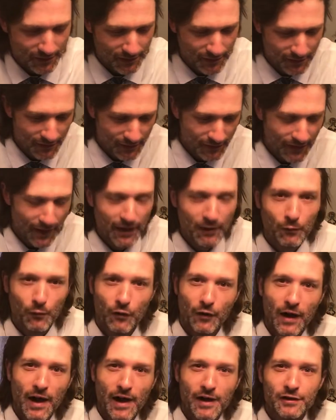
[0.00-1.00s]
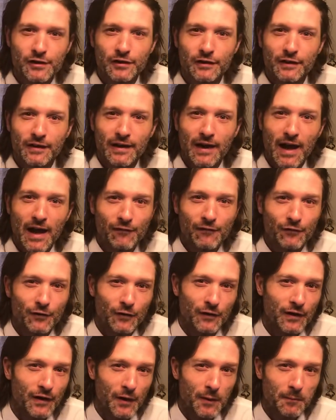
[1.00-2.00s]
they were actually after
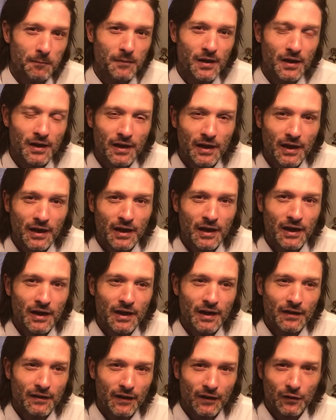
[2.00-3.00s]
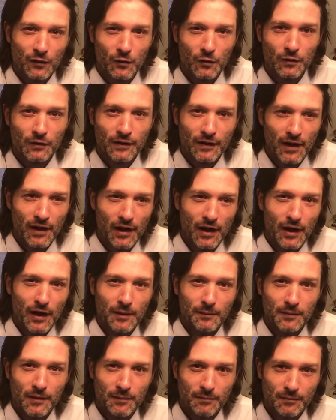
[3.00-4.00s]
him this whole time,
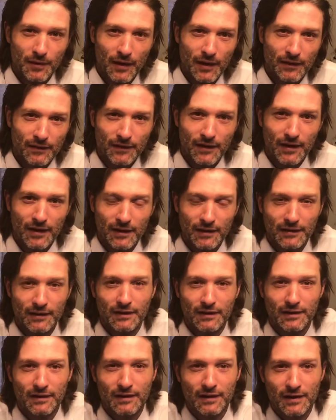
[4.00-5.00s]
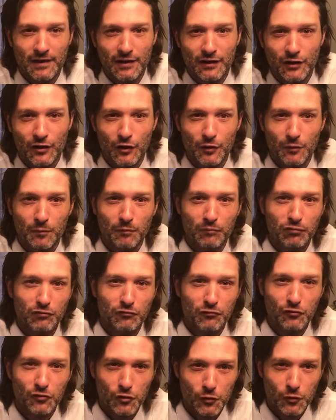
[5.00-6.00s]
but that he couldn't
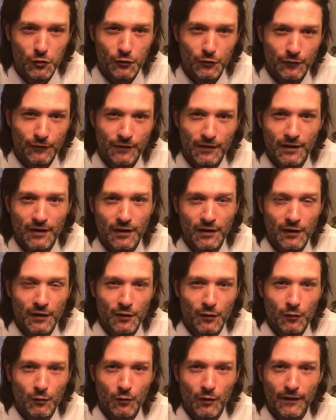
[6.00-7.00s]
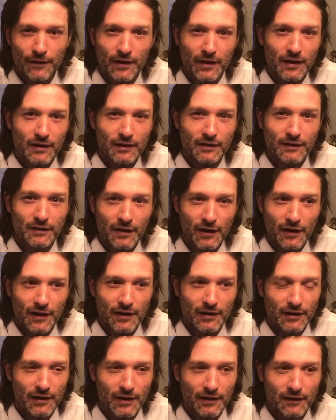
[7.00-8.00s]
prove what they had
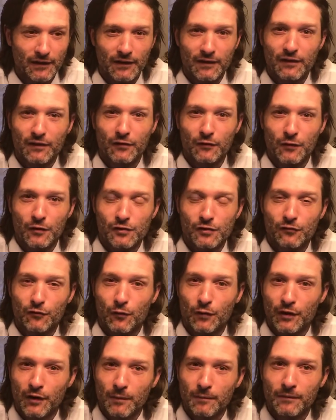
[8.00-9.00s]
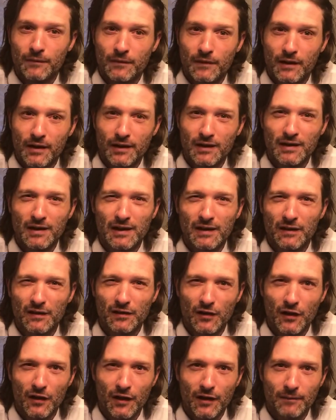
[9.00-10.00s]
done in the search for him. Like, he
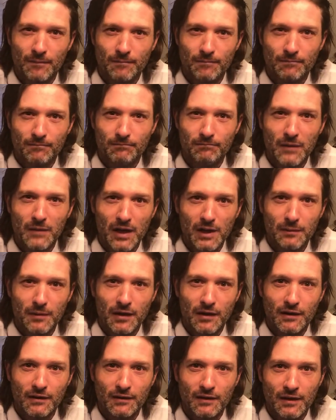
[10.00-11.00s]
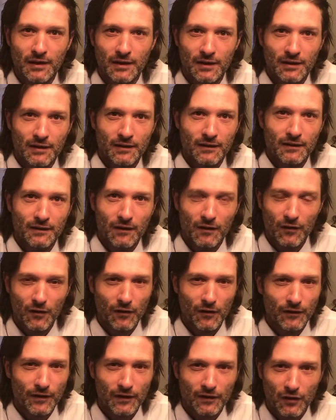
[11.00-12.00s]
thought maybe all
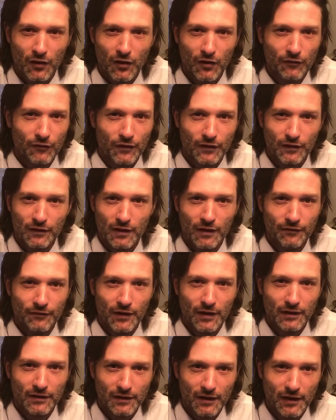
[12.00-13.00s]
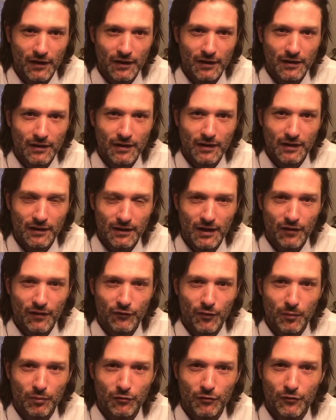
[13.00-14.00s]
this awful stuff they'd done, he could never
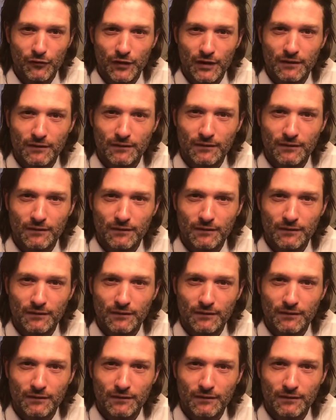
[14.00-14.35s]
prove it.